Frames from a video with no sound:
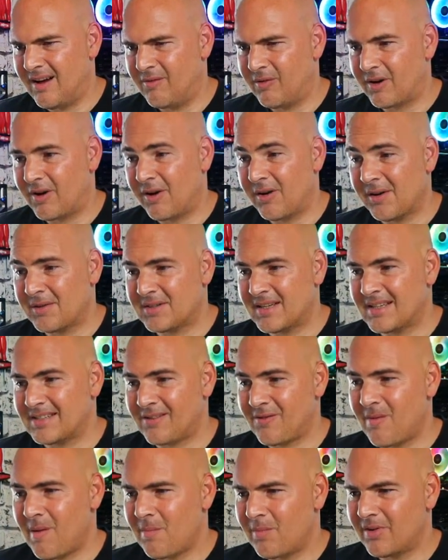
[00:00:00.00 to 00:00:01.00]
Ricardo says,
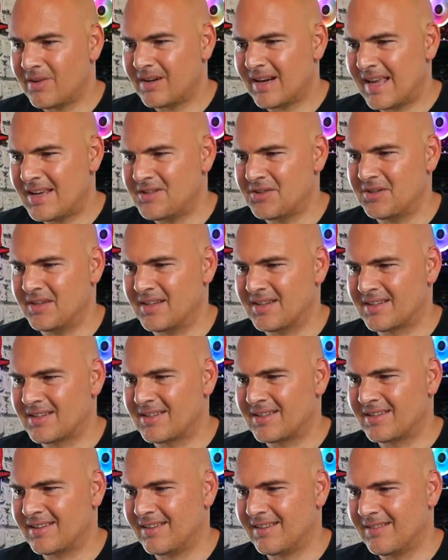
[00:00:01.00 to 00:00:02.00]
I remember the
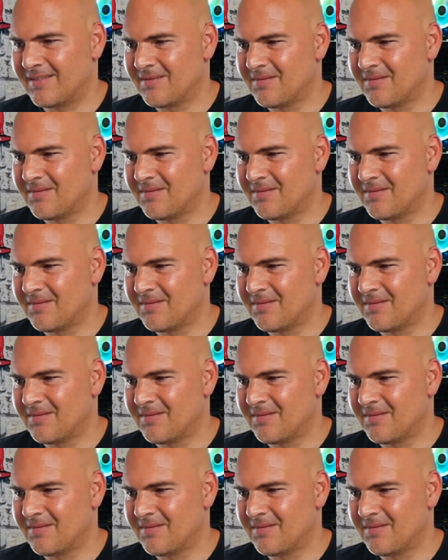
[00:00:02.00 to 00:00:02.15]
Laserdiscs.